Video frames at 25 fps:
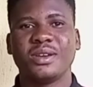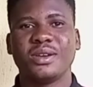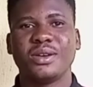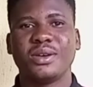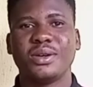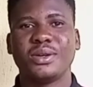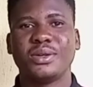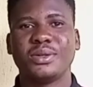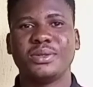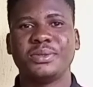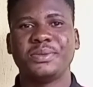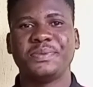
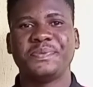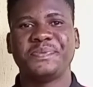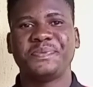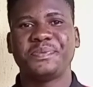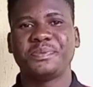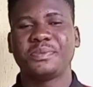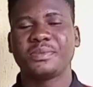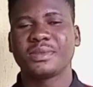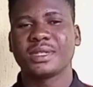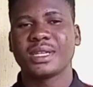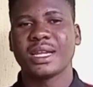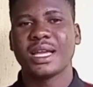um,
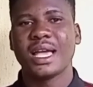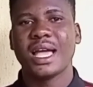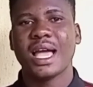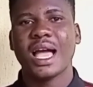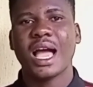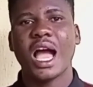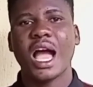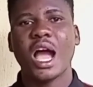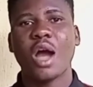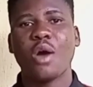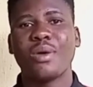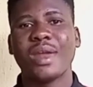
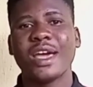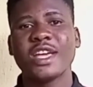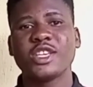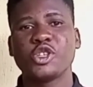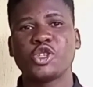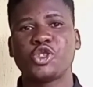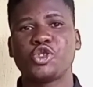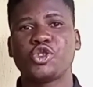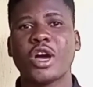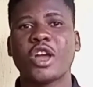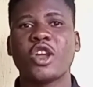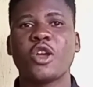I would like to
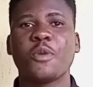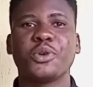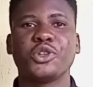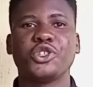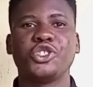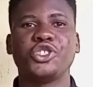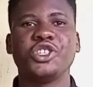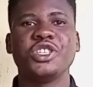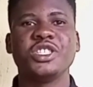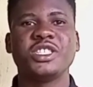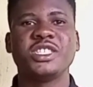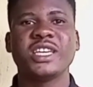throw an
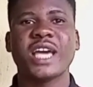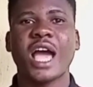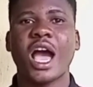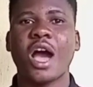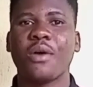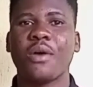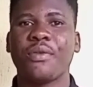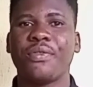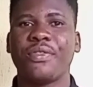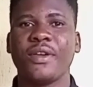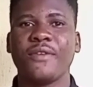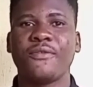opportunity
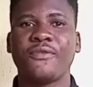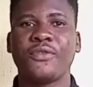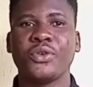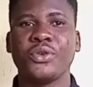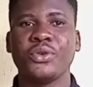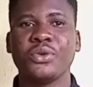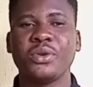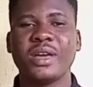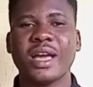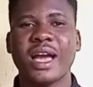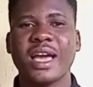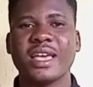out there for
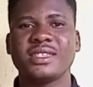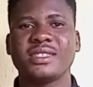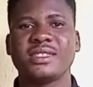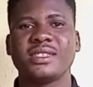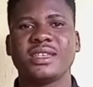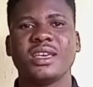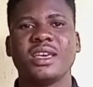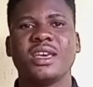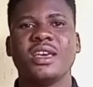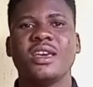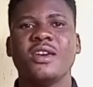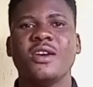you guys,
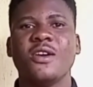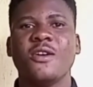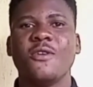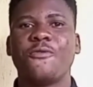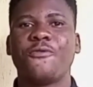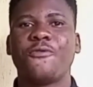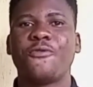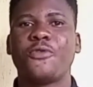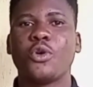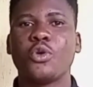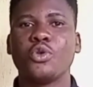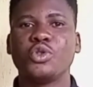
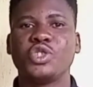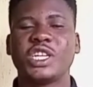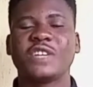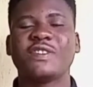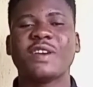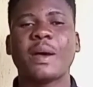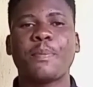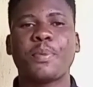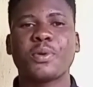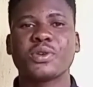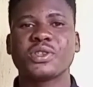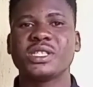for
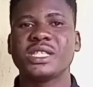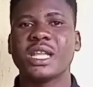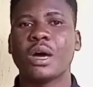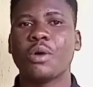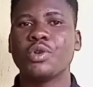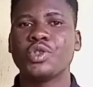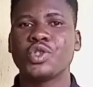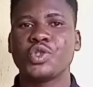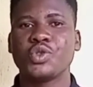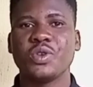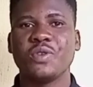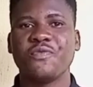whichever person that
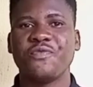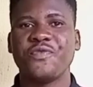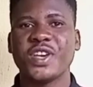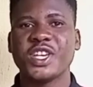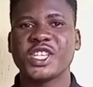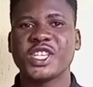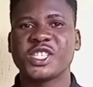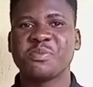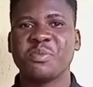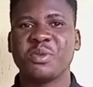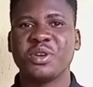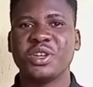wants to
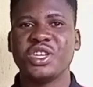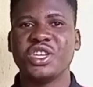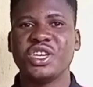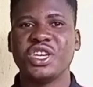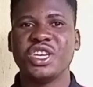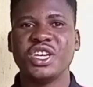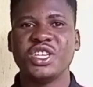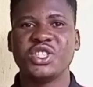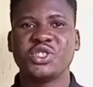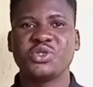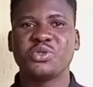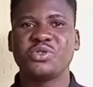invest
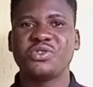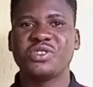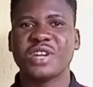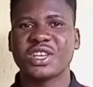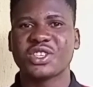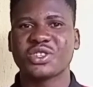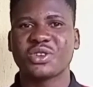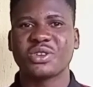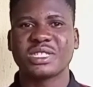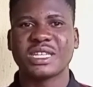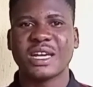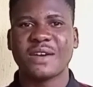money into
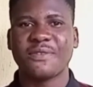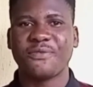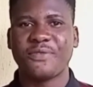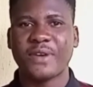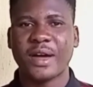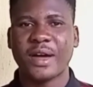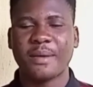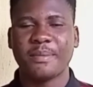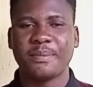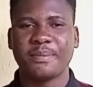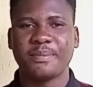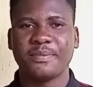grass cutter
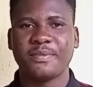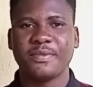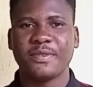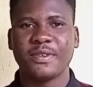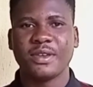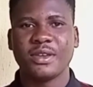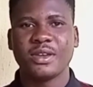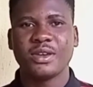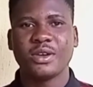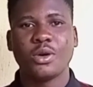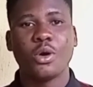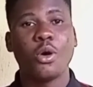farm
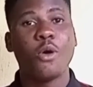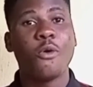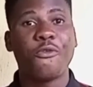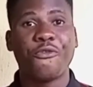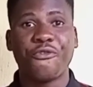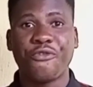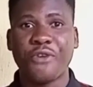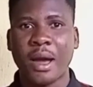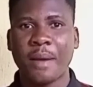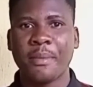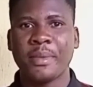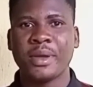or
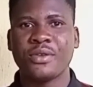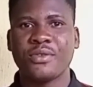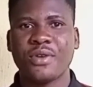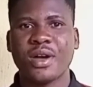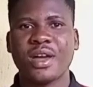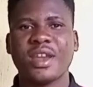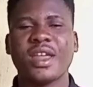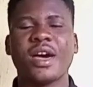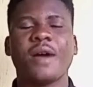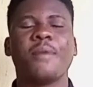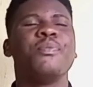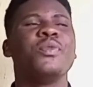farming
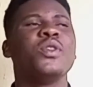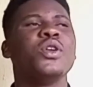rather.